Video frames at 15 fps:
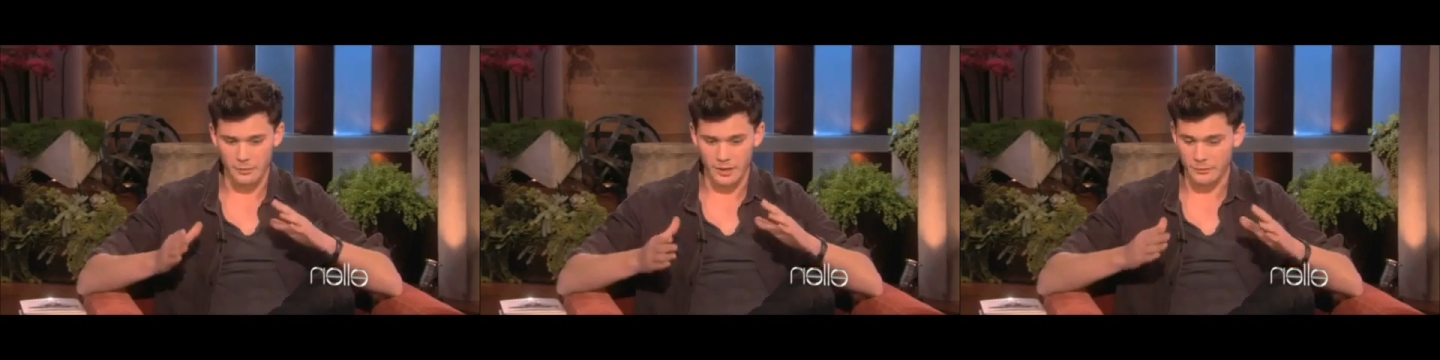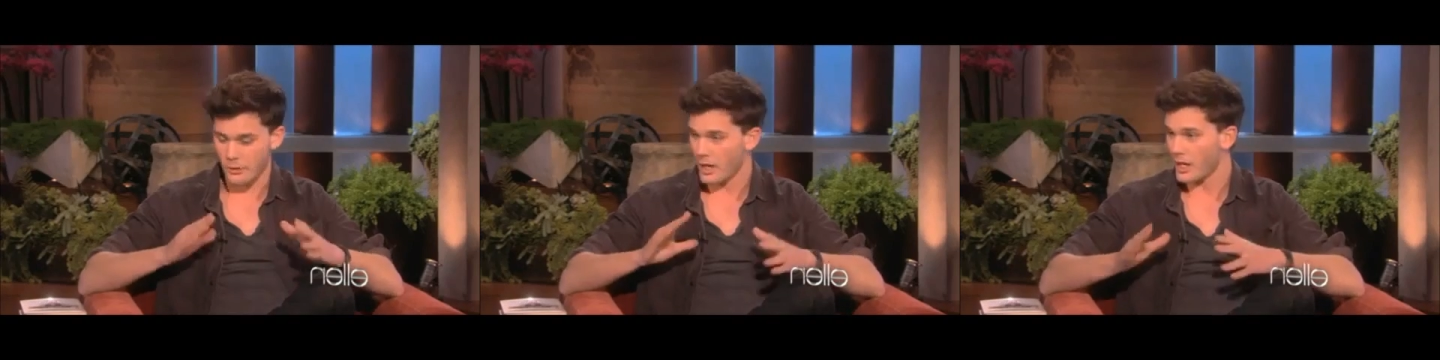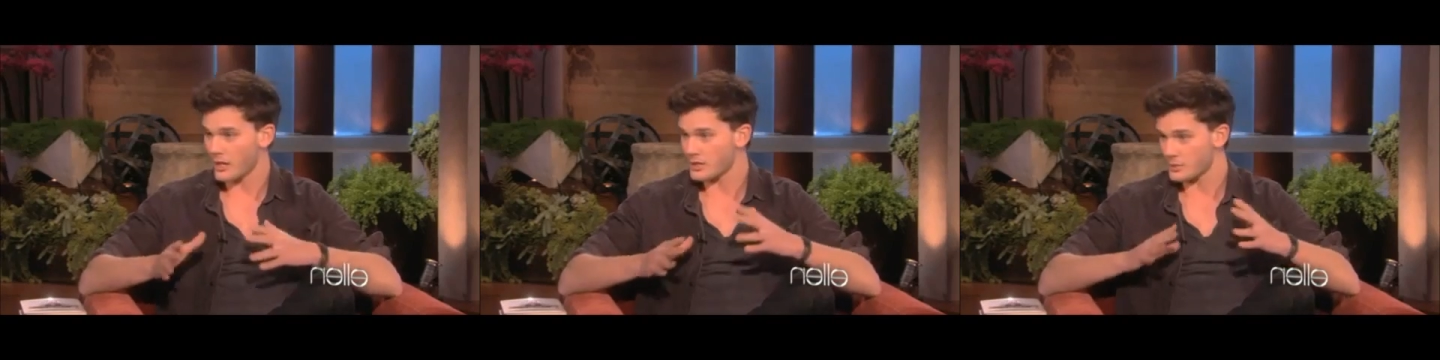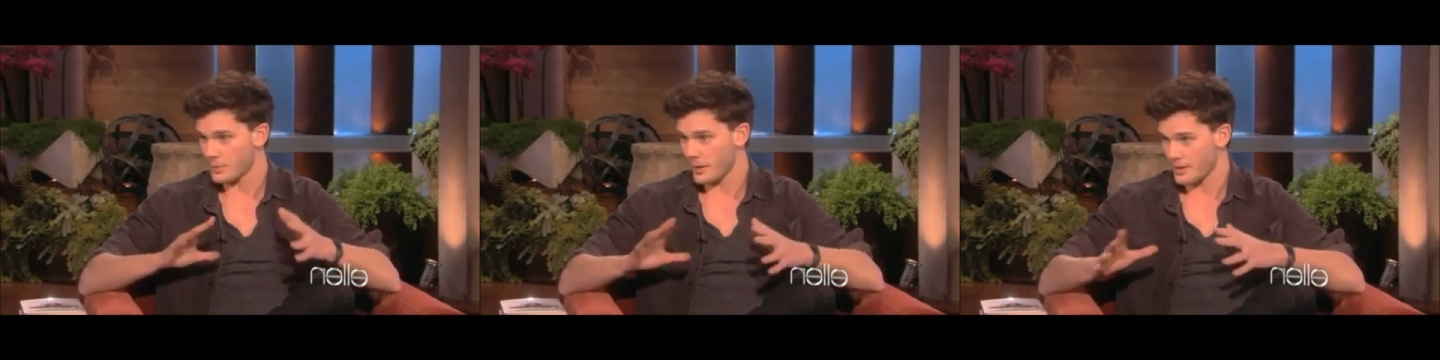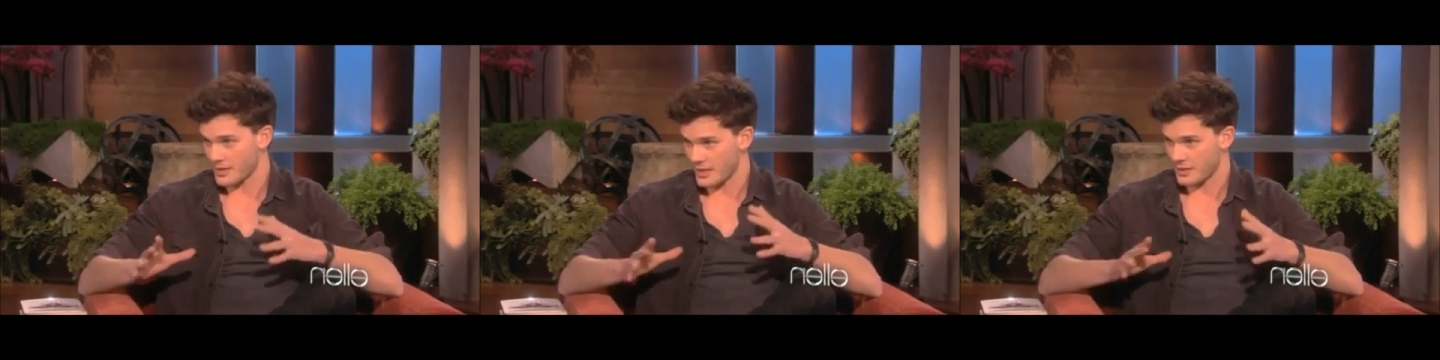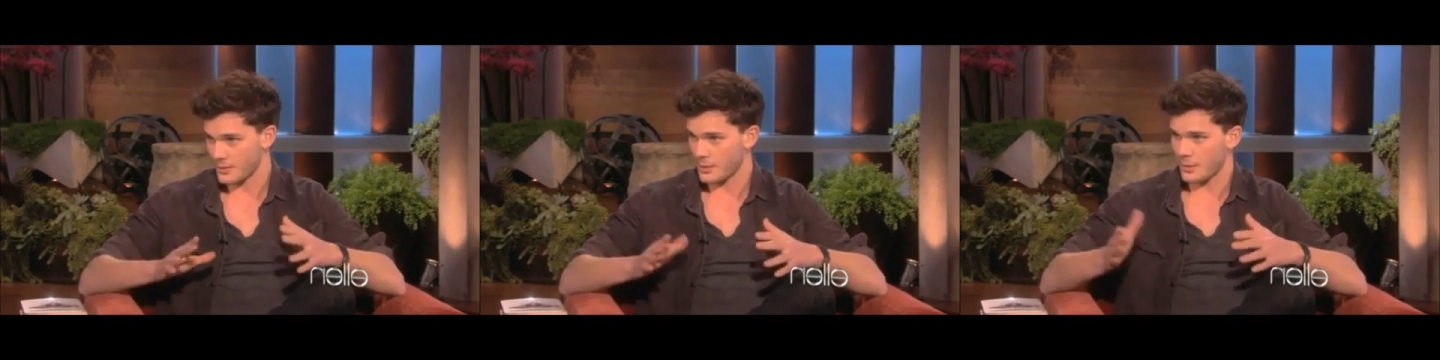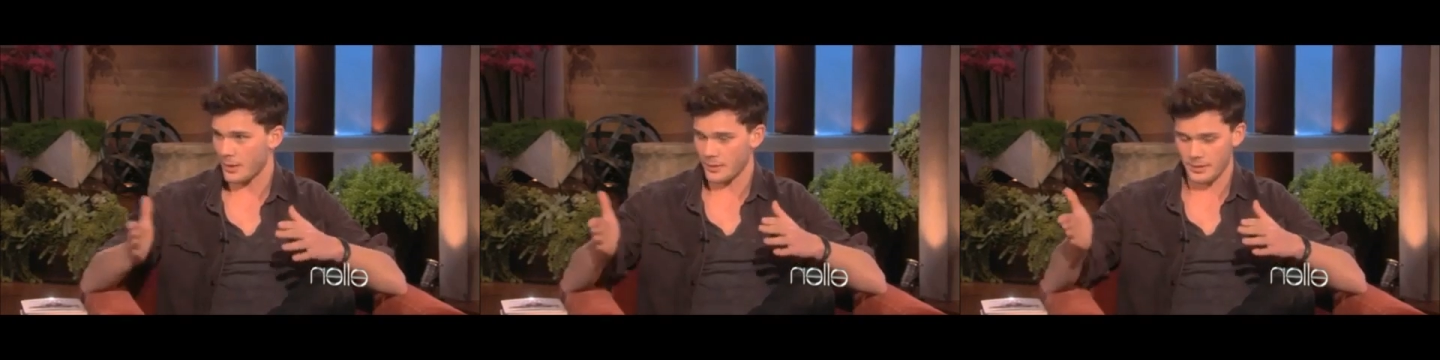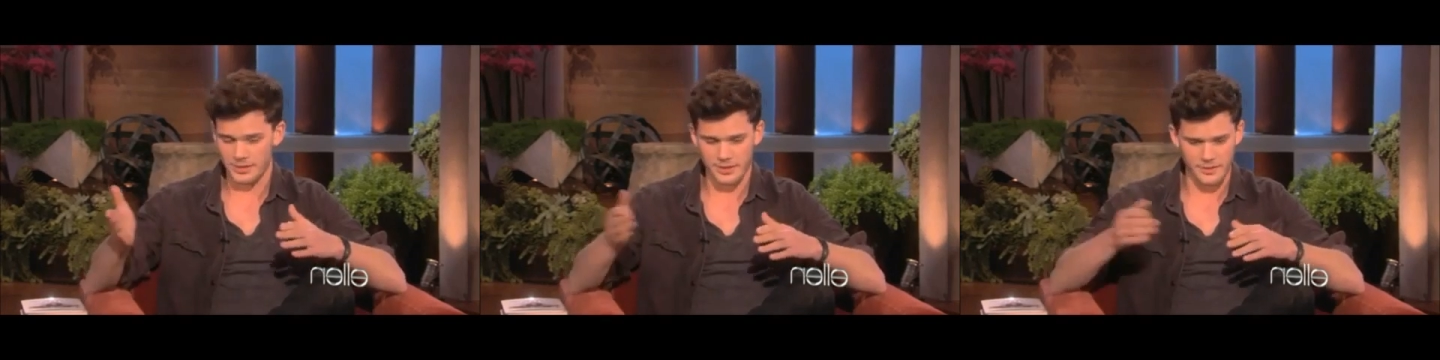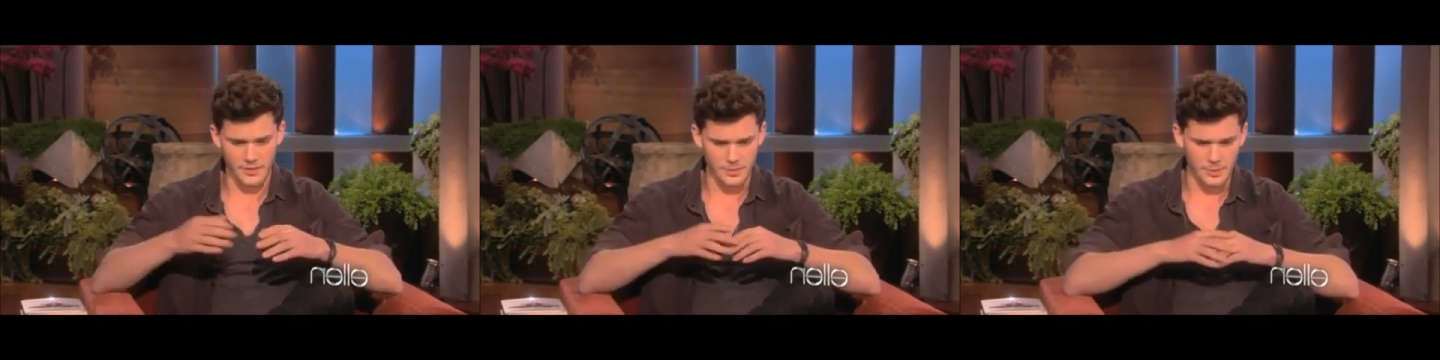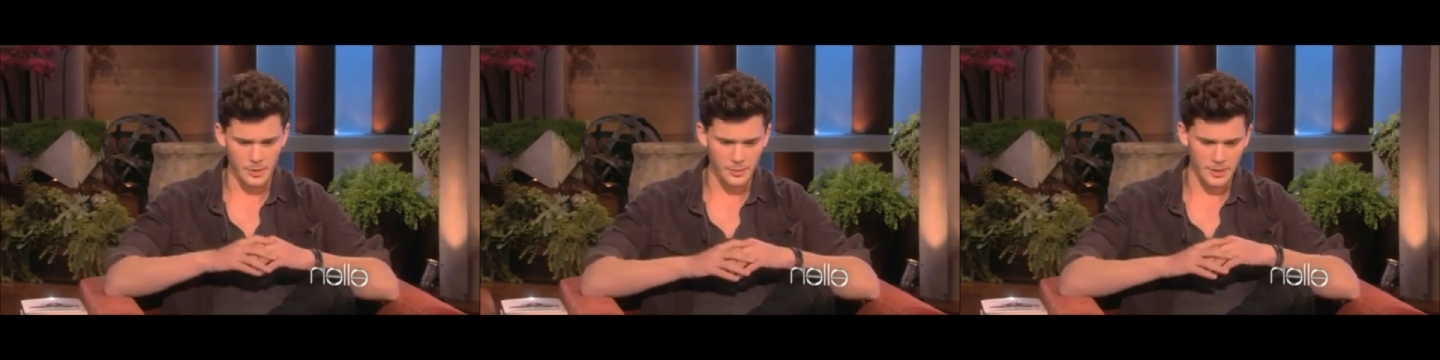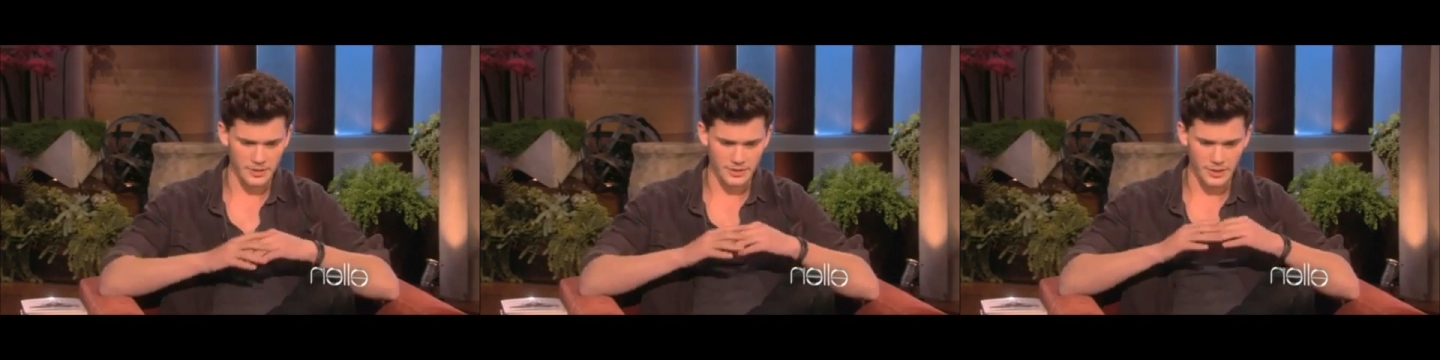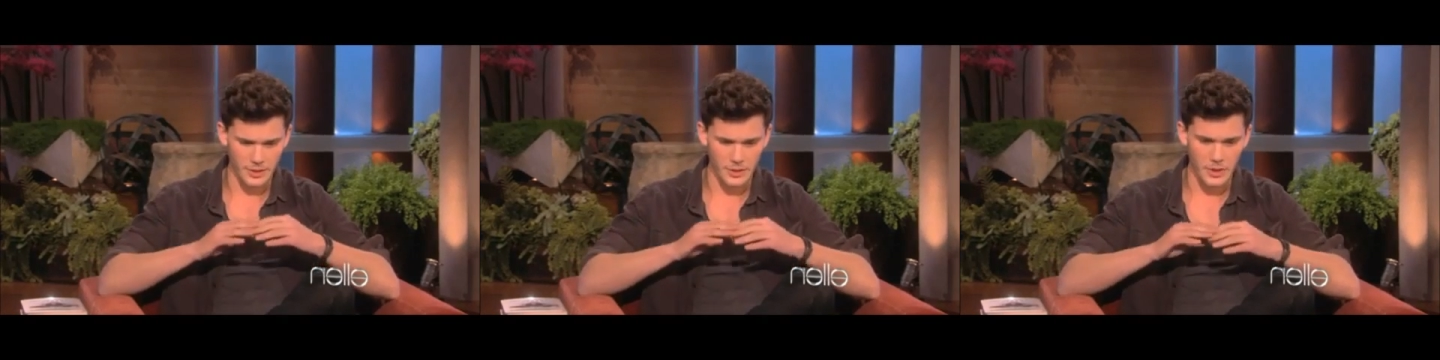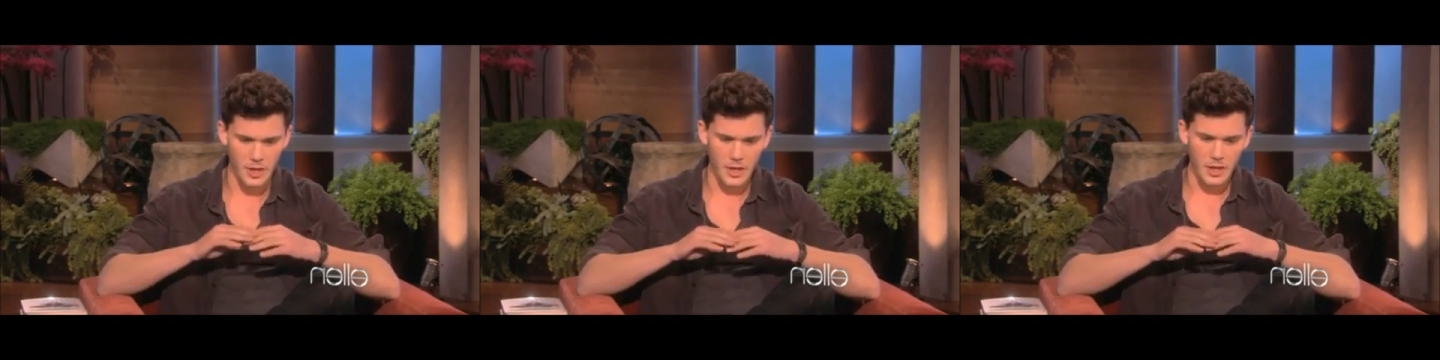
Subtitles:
really rehearsal process when we work with Steven Spielberg, so